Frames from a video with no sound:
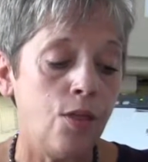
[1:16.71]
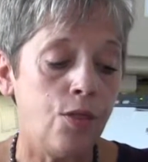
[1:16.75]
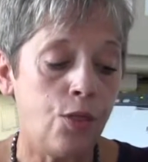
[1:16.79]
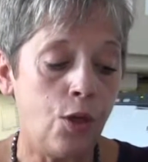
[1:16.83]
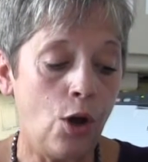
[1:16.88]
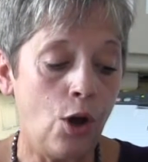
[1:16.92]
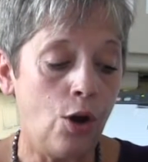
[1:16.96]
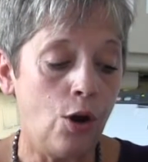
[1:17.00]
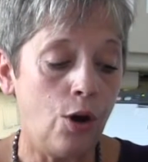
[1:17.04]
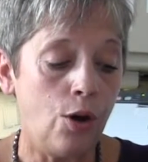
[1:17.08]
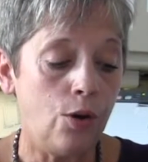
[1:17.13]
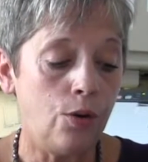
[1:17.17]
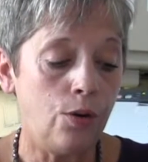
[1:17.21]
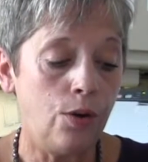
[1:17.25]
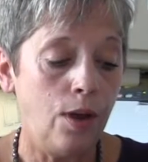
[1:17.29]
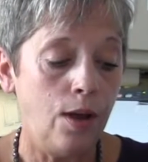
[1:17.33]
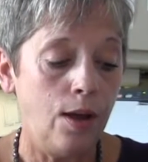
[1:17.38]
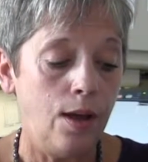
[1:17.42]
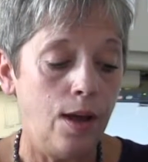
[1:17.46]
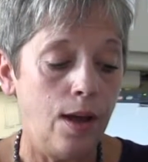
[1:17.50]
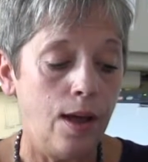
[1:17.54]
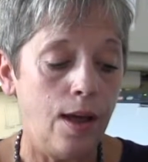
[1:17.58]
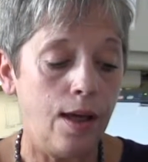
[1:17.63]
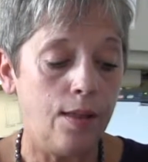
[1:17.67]
Third,
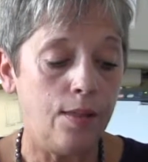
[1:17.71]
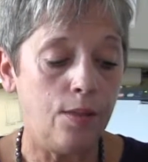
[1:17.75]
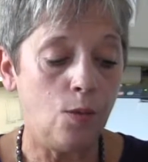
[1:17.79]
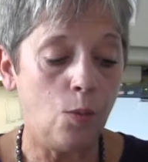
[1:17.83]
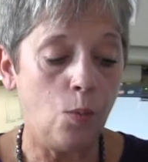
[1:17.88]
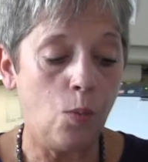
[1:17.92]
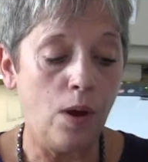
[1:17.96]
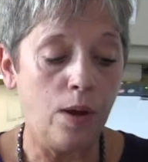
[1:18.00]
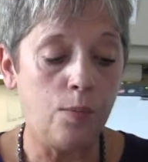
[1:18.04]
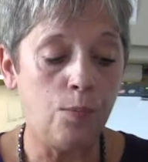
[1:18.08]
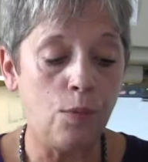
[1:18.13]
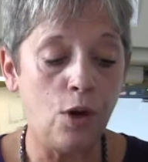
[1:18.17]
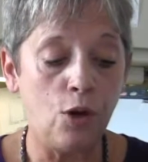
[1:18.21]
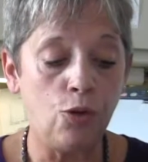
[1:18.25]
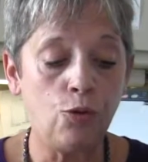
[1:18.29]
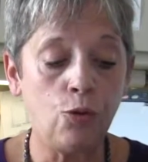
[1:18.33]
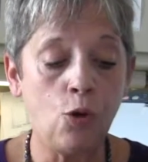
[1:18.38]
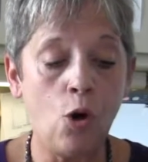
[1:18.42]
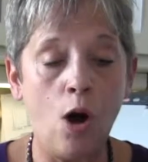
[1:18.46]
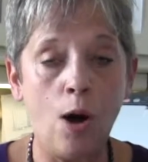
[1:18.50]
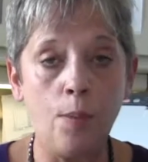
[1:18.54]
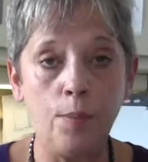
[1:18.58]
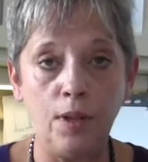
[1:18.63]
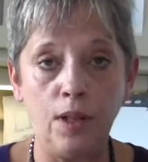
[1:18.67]
and the one
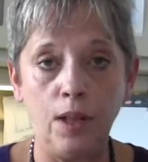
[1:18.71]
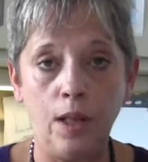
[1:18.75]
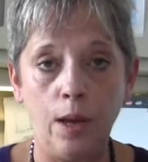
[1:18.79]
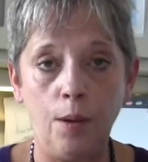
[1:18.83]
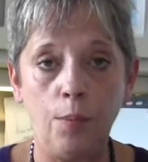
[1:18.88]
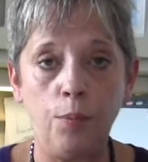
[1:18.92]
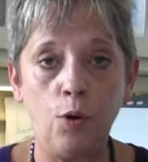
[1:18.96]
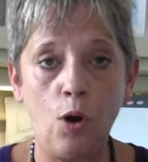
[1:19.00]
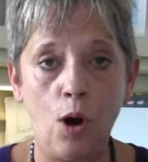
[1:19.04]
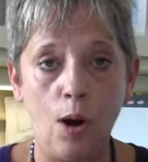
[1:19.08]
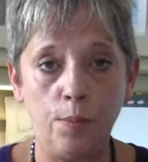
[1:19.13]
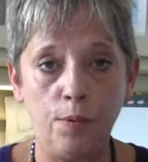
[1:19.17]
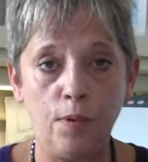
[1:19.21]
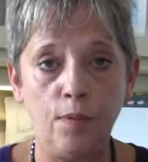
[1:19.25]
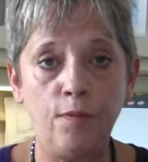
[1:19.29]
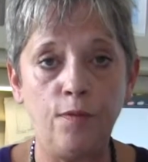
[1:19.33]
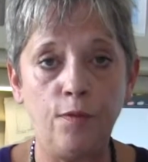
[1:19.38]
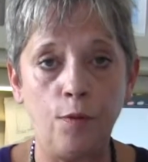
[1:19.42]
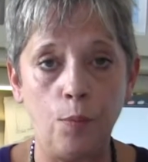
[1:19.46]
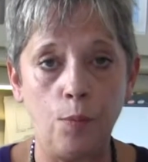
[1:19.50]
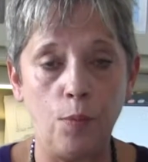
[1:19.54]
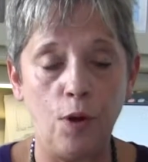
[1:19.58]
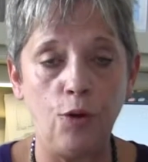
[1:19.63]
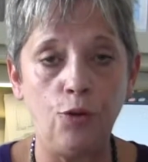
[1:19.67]
most commonly a problem
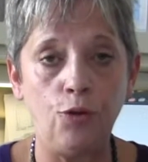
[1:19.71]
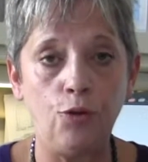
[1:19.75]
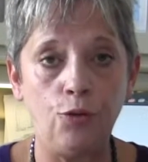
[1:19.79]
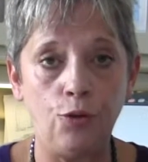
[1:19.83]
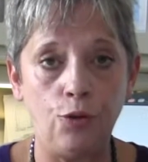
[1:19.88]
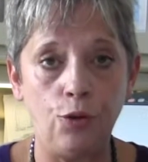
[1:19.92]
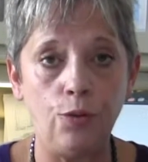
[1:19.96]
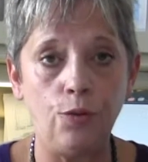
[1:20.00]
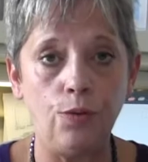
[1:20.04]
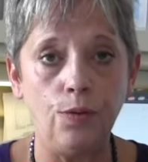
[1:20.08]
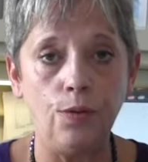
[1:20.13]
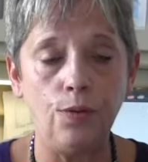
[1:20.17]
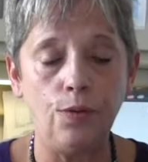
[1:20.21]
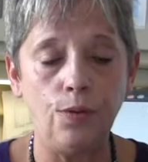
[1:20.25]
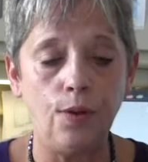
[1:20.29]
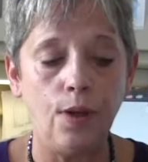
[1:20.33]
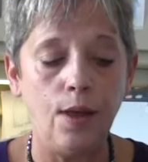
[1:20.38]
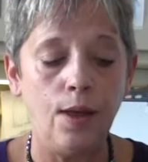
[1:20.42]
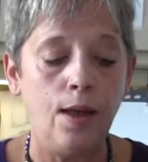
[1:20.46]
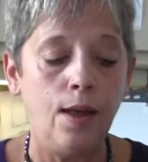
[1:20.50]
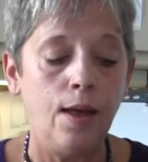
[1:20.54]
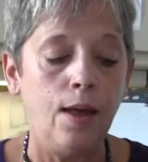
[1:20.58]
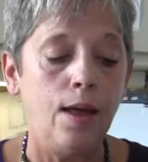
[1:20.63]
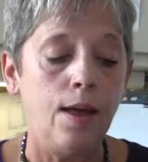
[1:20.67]
for most students,
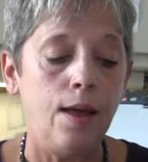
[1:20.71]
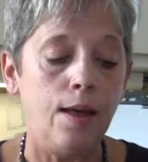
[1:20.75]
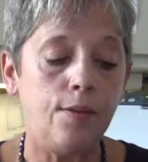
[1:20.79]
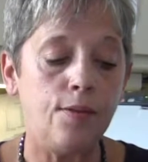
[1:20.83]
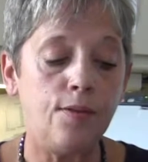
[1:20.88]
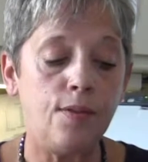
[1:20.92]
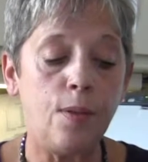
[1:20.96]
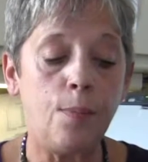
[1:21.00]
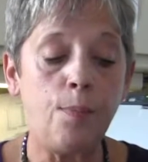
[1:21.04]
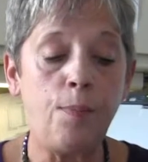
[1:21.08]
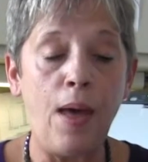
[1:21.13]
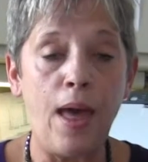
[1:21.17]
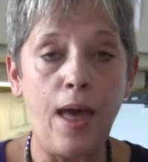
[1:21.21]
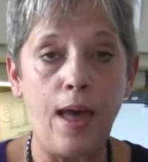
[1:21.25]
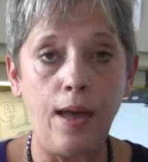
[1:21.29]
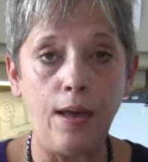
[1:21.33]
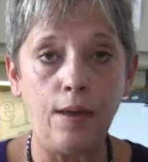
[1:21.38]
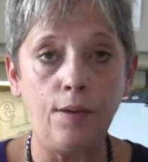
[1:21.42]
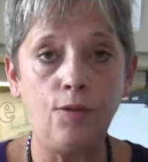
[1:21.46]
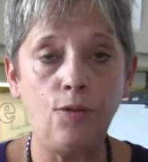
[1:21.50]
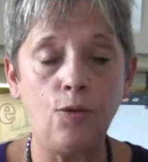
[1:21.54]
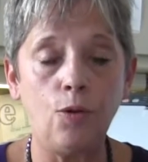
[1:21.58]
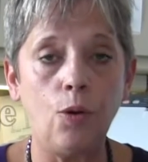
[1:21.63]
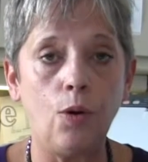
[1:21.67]
is the
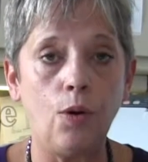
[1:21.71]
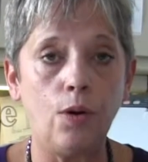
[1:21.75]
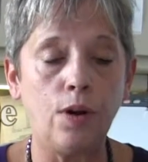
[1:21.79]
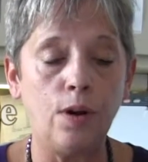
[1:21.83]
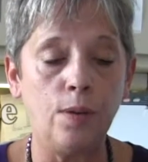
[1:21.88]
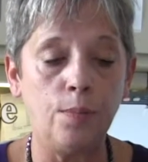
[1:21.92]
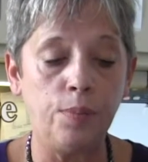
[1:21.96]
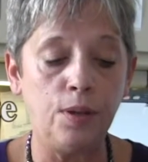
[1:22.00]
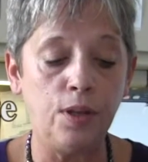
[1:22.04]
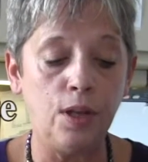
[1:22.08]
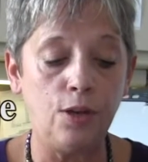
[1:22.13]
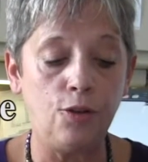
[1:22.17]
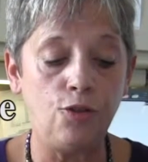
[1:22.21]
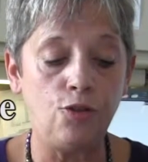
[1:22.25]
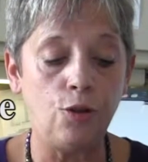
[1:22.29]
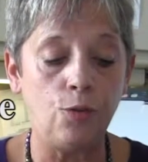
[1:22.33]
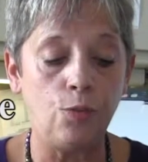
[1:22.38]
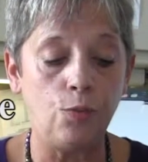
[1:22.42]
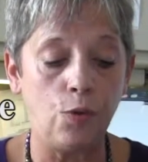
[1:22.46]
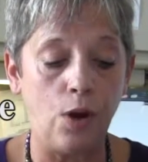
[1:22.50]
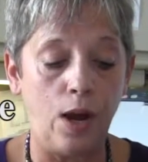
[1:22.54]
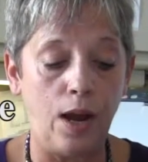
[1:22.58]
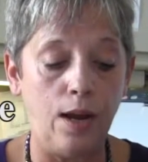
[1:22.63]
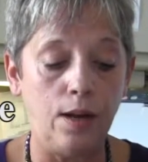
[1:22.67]
pace or
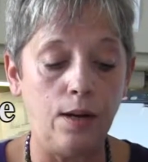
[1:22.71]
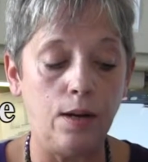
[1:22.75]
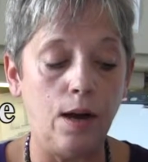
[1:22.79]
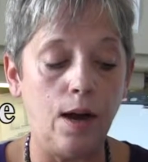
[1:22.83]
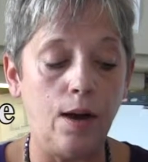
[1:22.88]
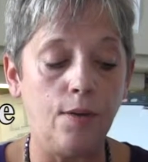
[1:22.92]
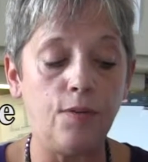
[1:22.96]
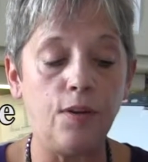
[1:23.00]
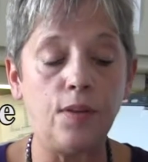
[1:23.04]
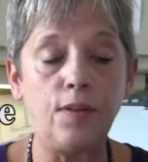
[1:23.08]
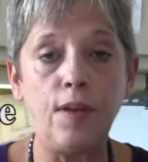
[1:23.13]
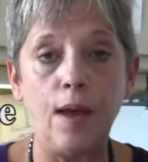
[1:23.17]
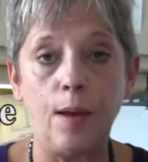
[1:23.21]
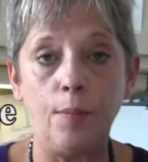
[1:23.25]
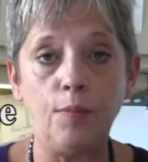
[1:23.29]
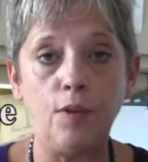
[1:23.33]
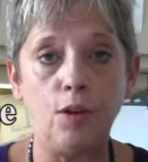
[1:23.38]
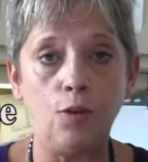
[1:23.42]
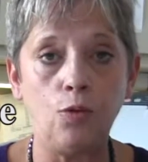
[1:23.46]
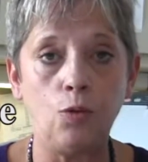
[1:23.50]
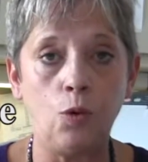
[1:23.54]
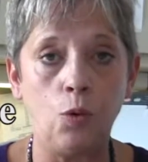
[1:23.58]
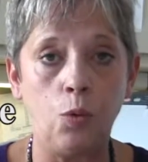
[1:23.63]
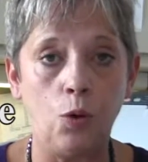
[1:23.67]
completion rate of
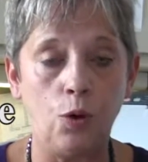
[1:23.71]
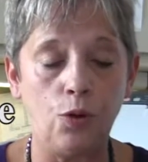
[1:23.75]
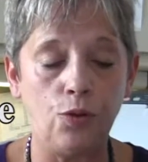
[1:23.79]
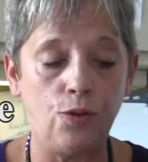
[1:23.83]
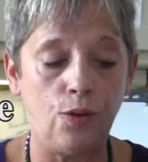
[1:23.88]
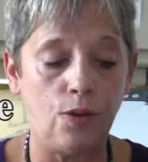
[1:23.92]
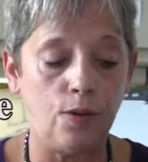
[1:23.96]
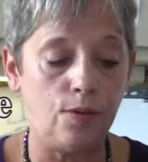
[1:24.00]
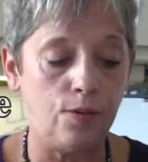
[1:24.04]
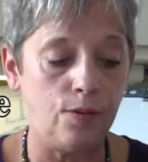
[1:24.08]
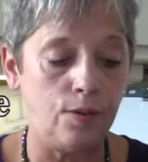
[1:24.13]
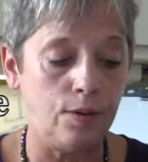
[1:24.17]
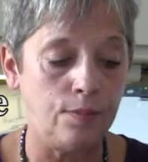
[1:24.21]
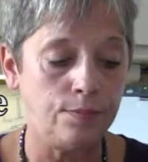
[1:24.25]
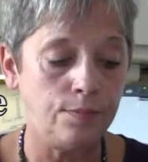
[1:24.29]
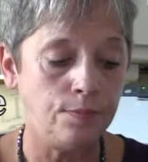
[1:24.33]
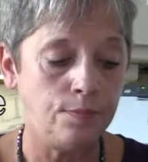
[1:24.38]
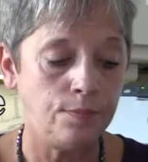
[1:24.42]
attempted courses.